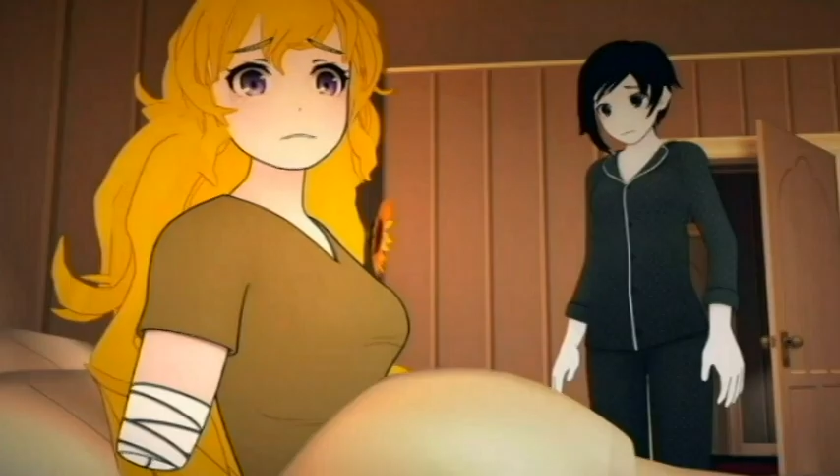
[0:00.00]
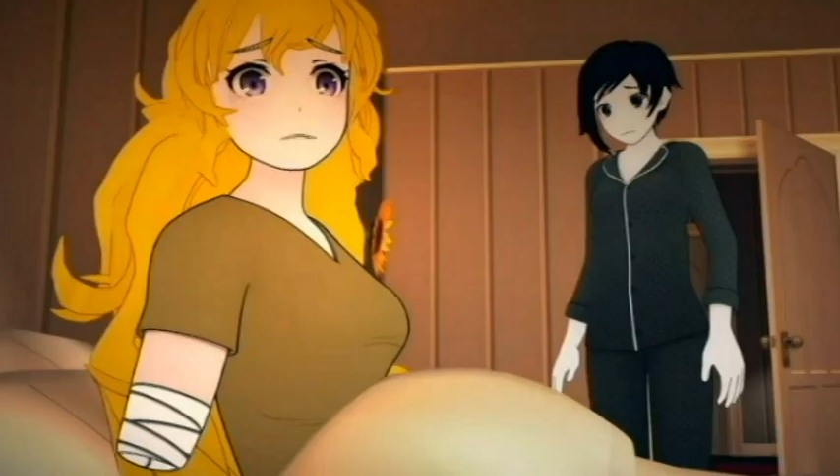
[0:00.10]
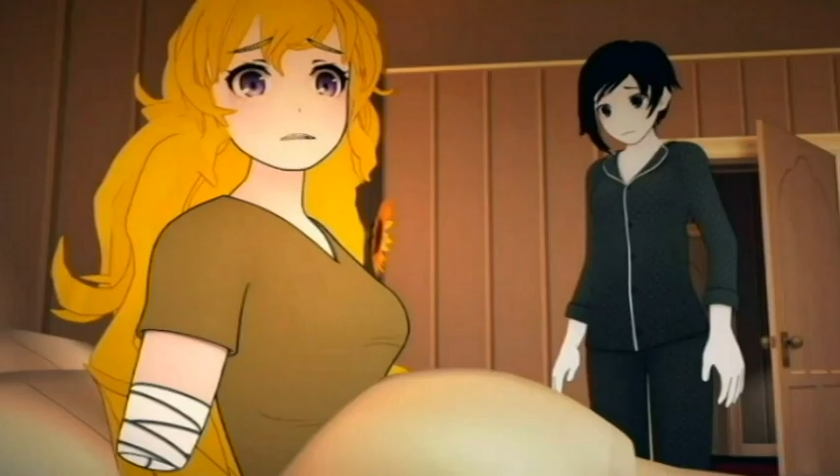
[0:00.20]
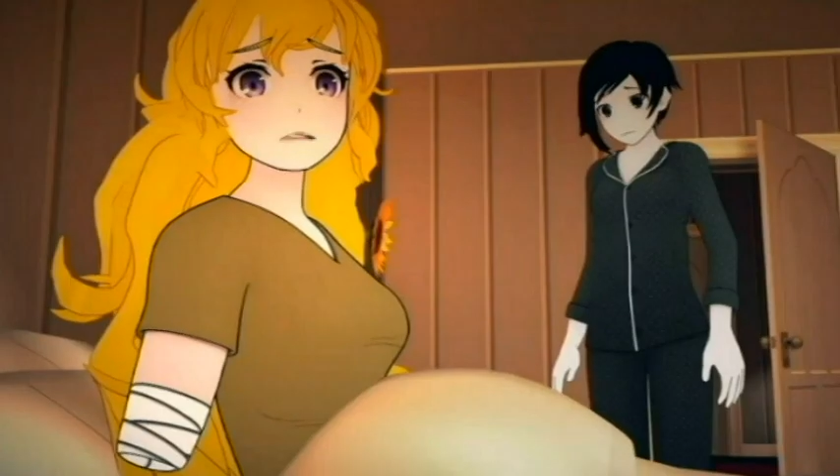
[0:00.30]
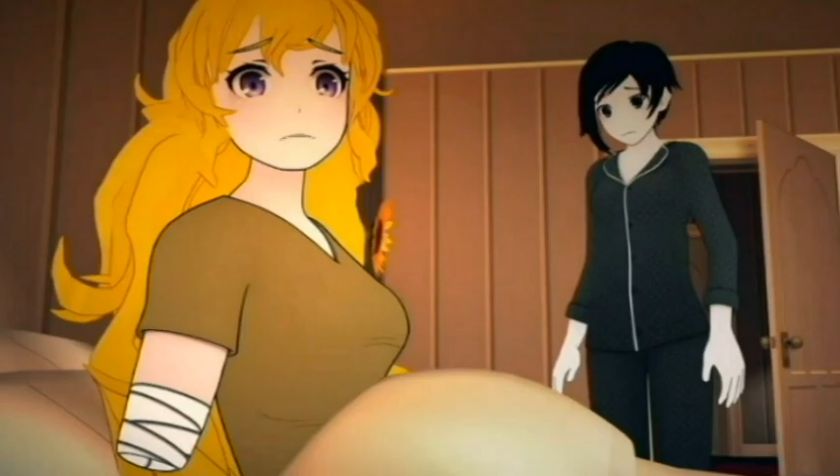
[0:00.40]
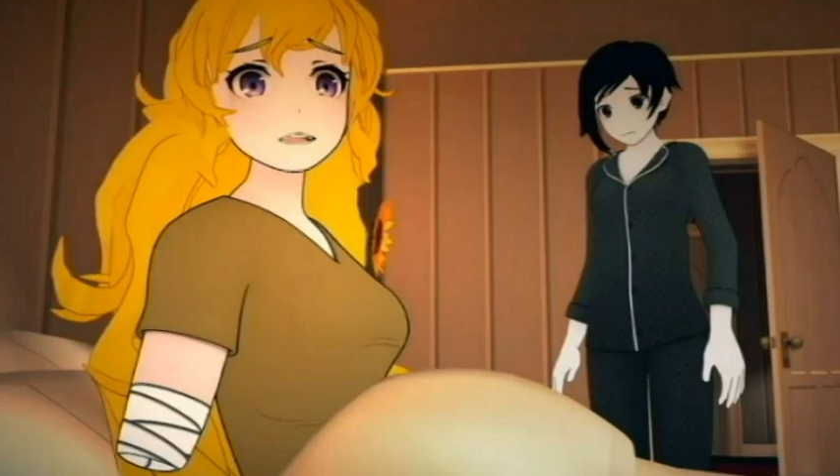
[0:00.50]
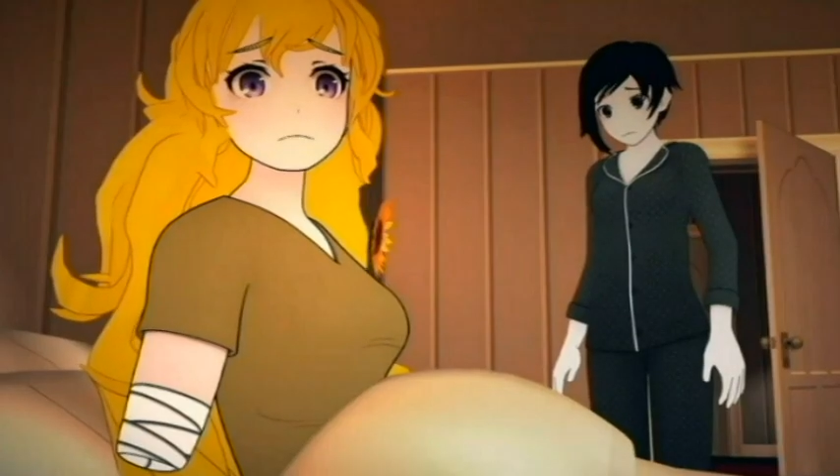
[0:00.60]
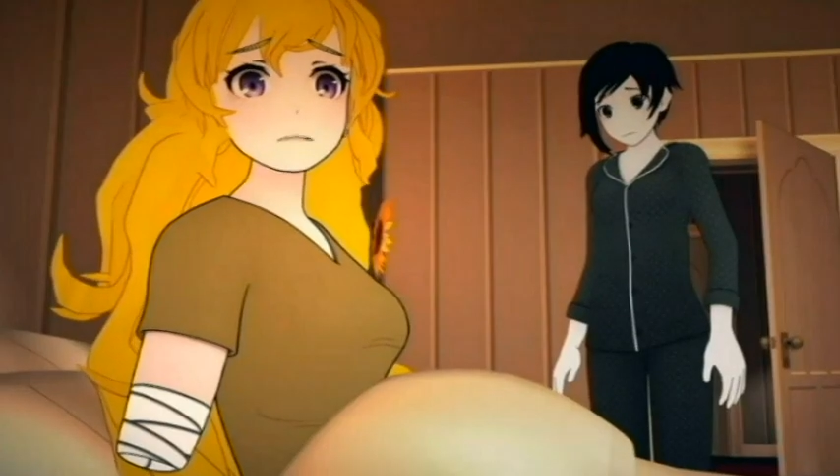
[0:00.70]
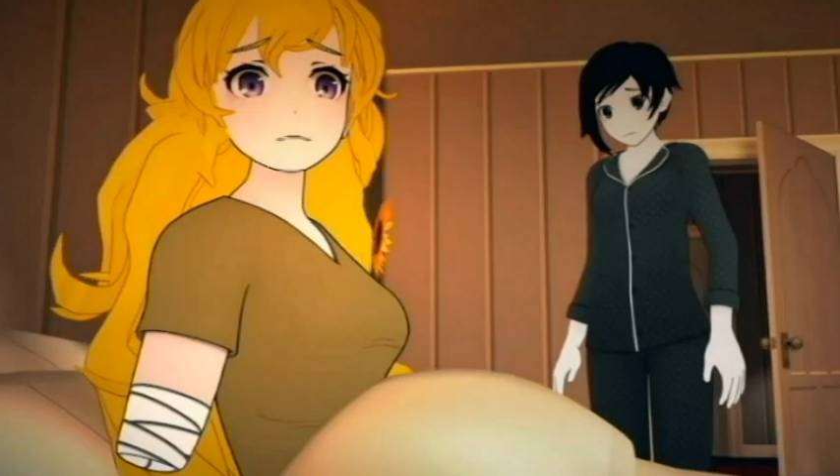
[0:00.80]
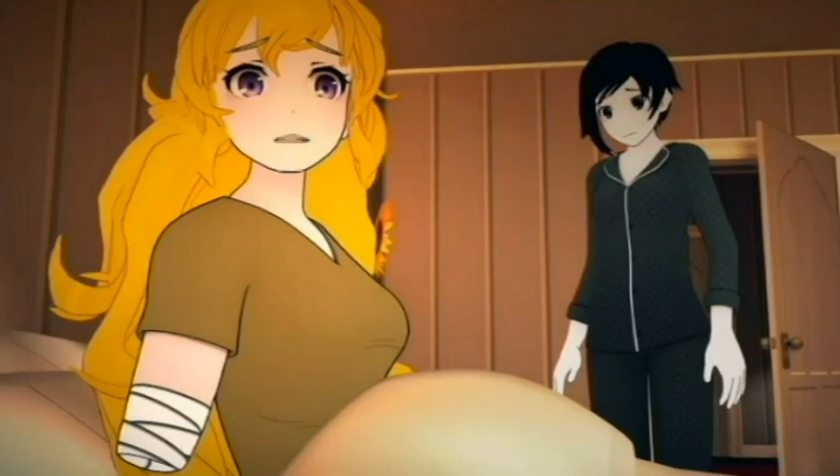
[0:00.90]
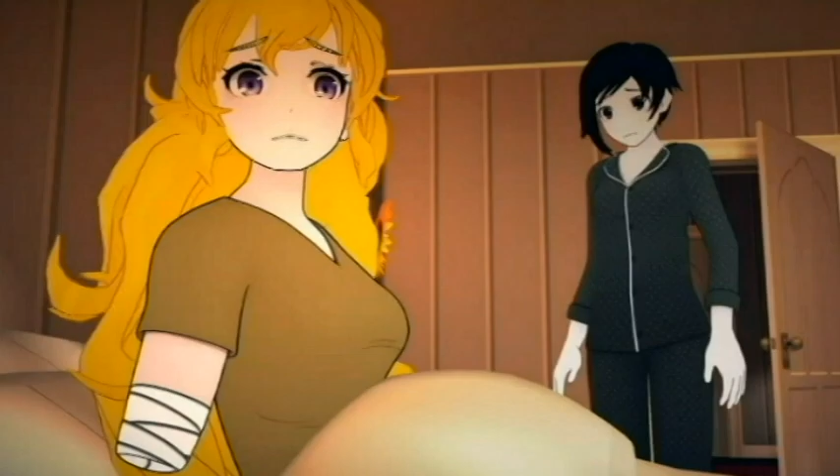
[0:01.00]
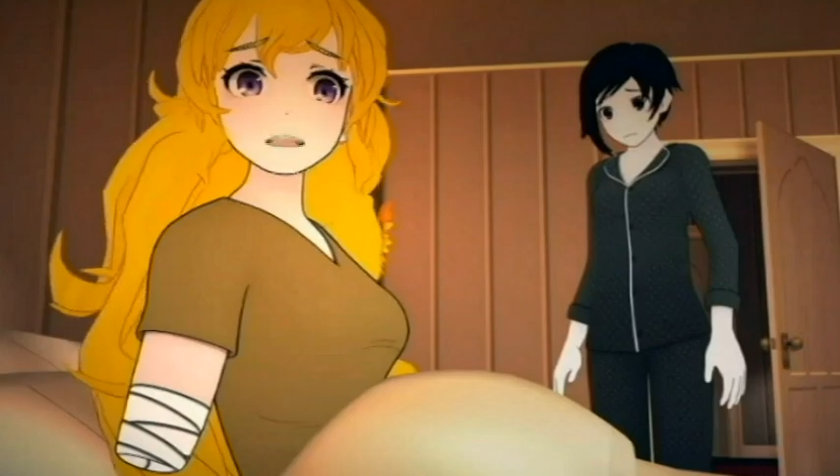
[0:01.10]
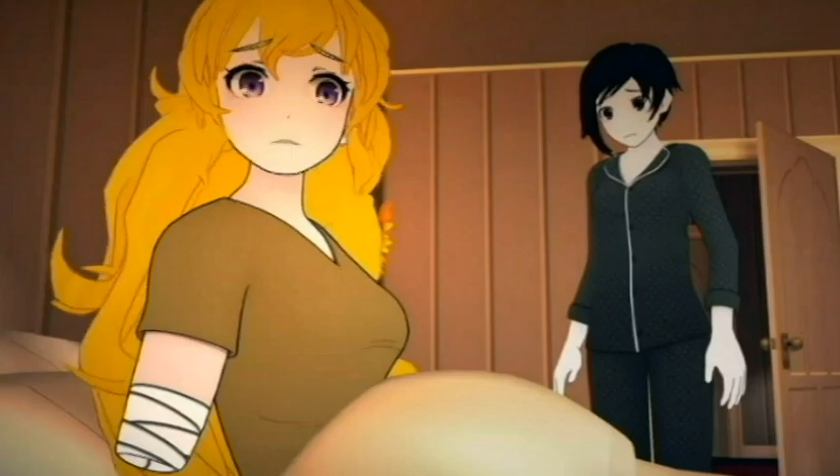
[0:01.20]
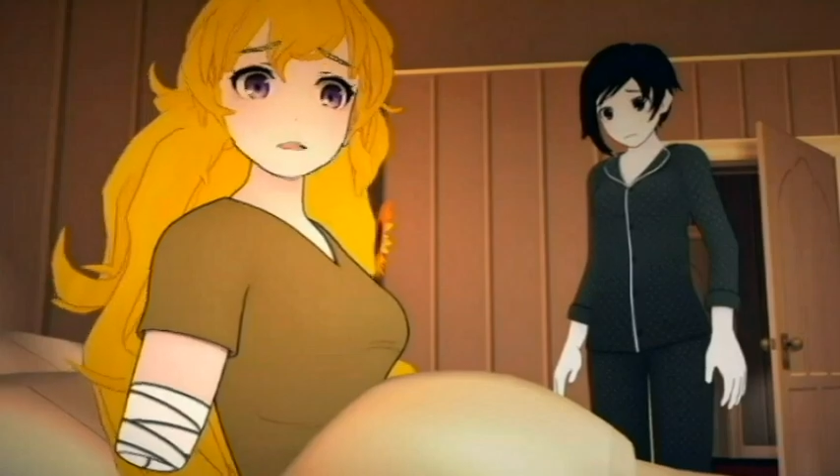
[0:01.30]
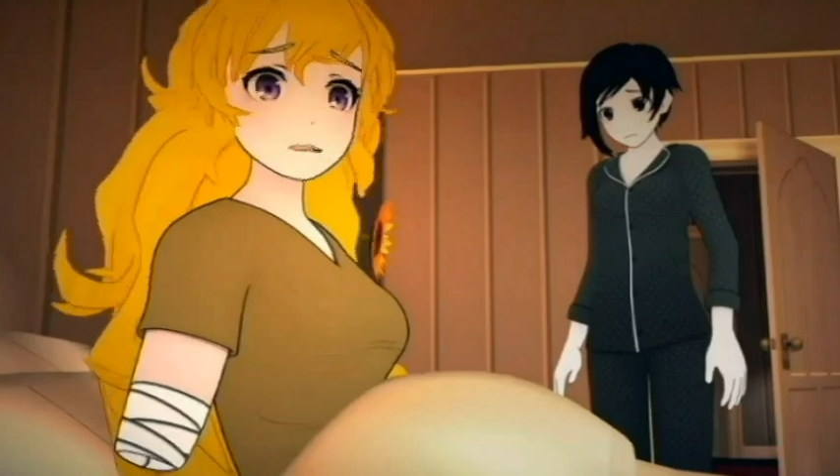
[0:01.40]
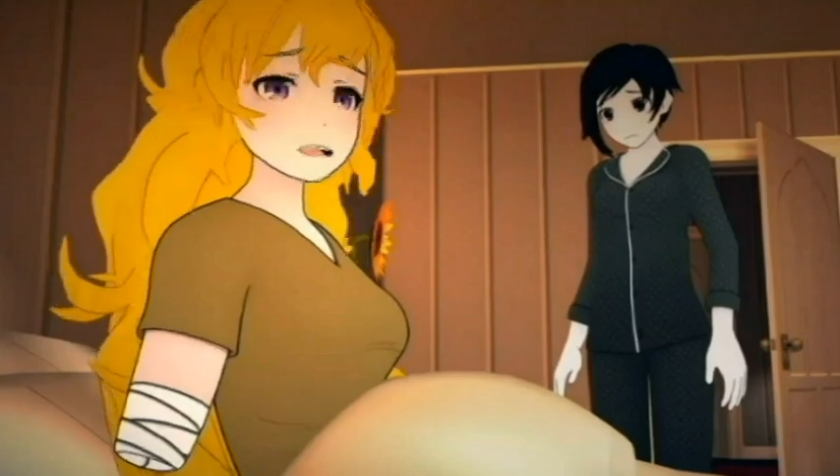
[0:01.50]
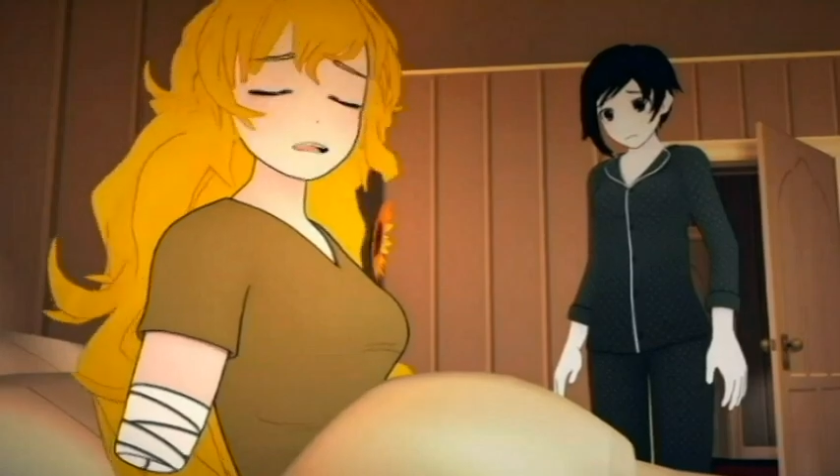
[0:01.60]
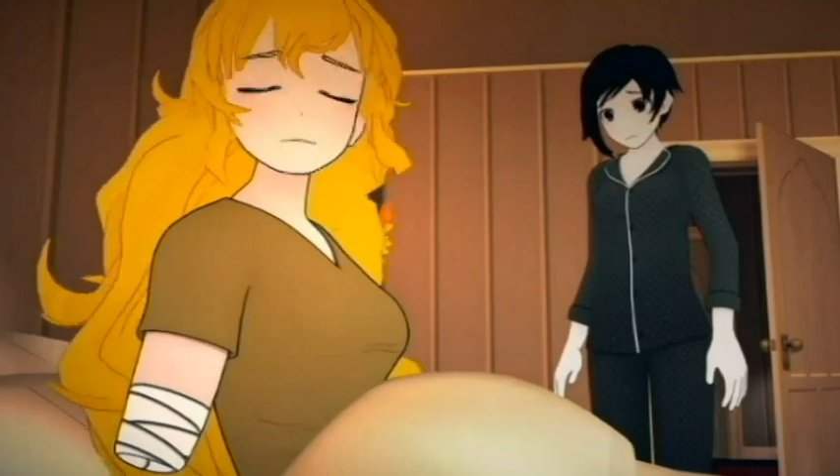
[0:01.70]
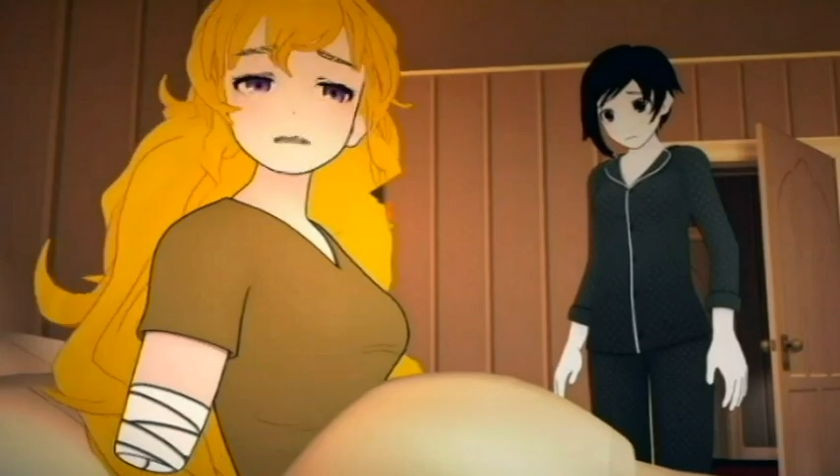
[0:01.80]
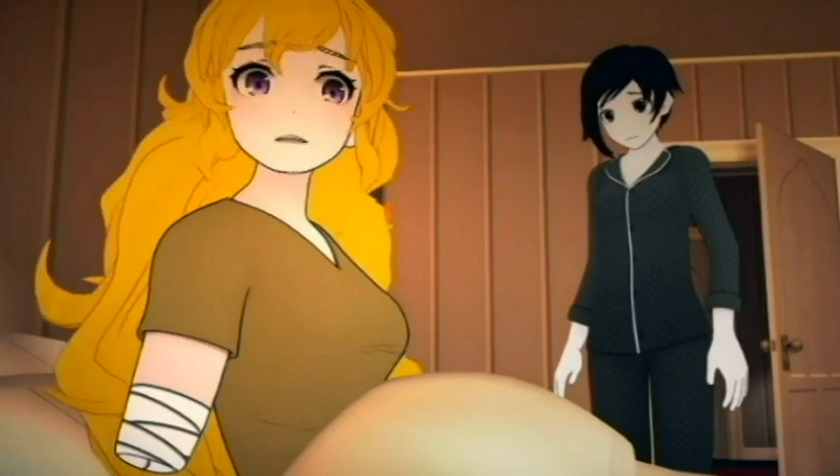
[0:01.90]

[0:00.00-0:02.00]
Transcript: when we've seen it do so well before.